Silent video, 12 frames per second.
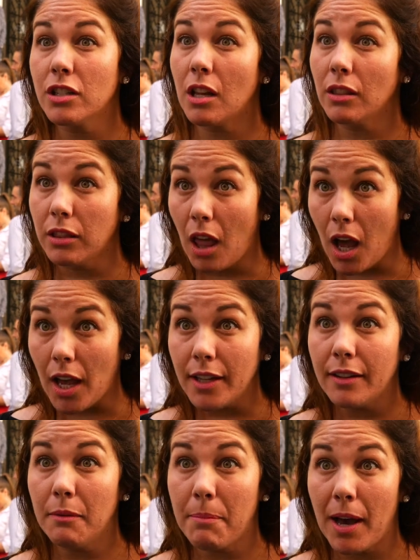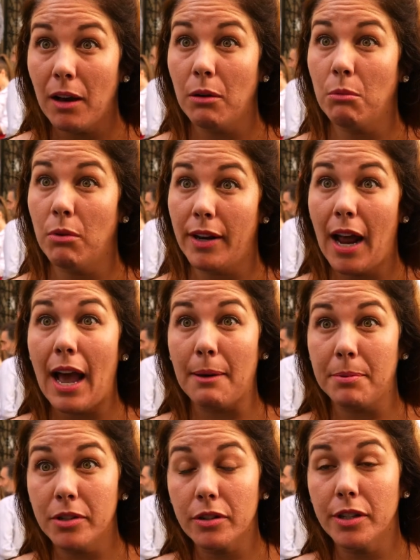a lot about what
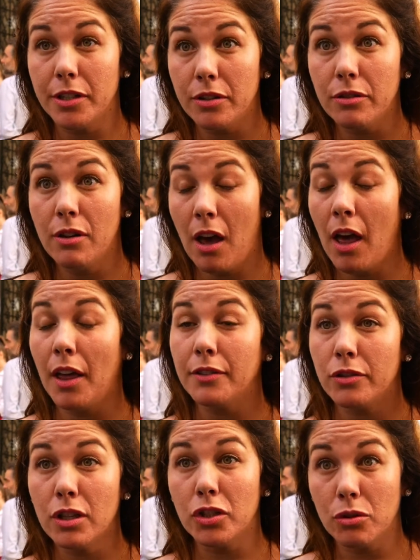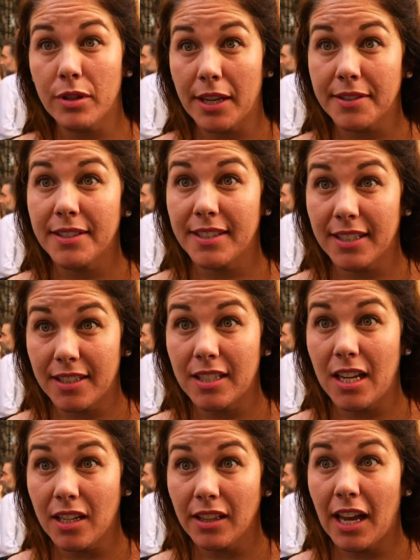happened during the
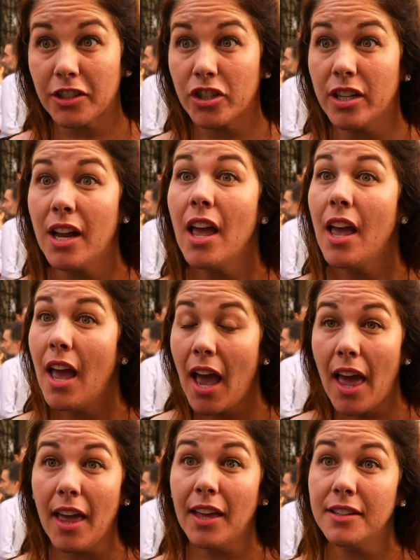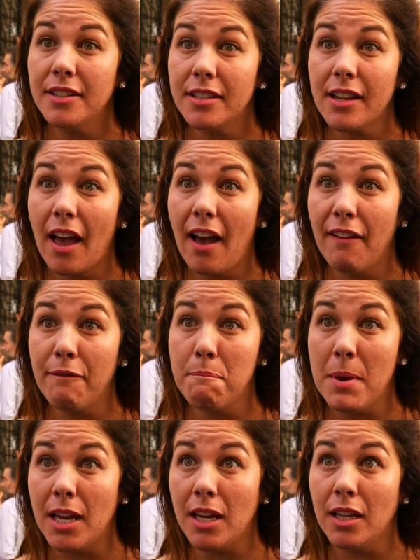2016 election and have
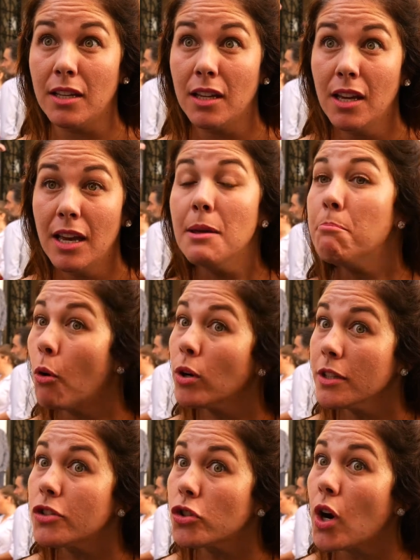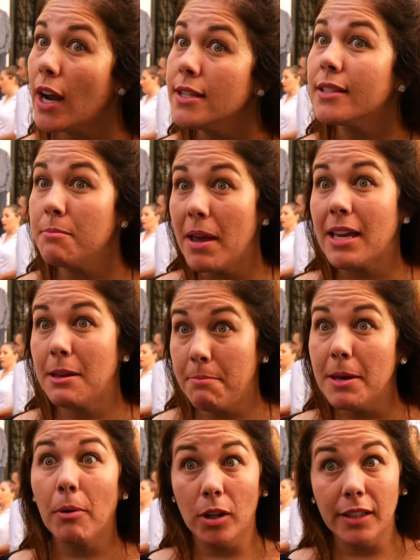made important strides in making
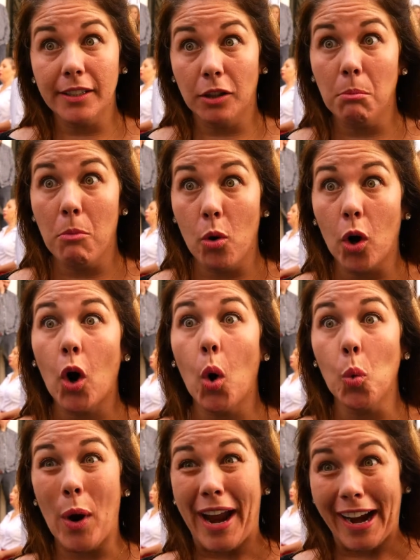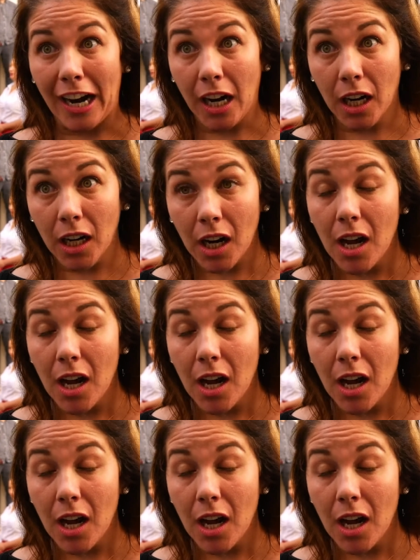people a little more aware